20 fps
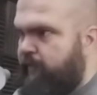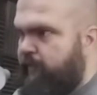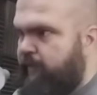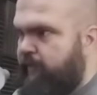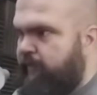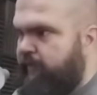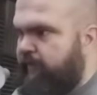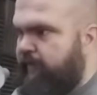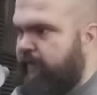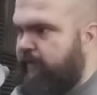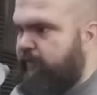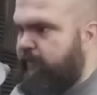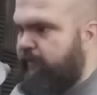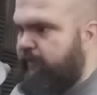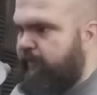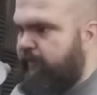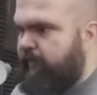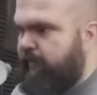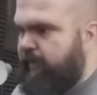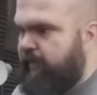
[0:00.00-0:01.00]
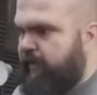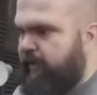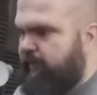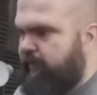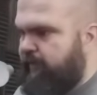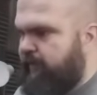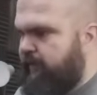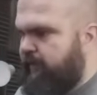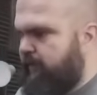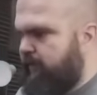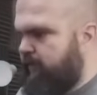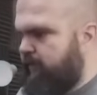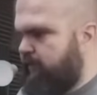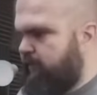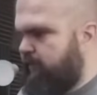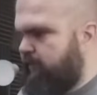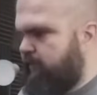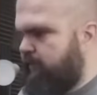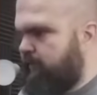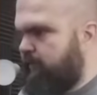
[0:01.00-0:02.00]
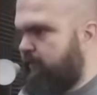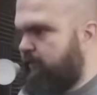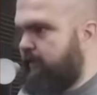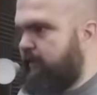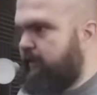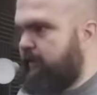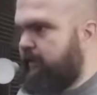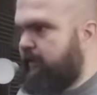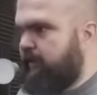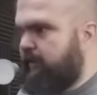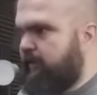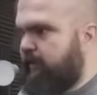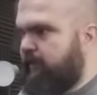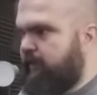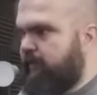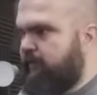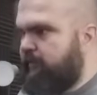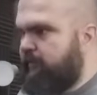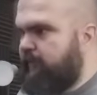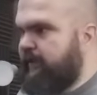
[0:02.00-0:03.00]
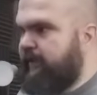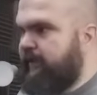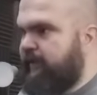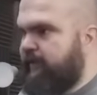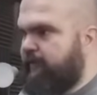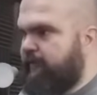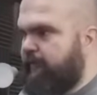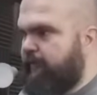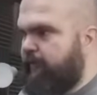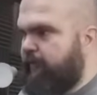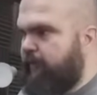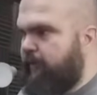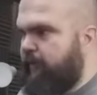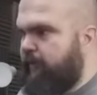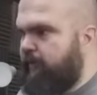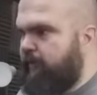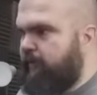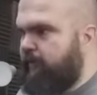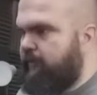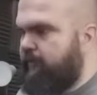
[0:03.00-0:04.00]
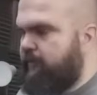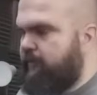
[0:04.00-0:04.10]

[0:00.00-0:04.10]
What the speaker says: let's find where we was at with that. Then we can ignore the wall.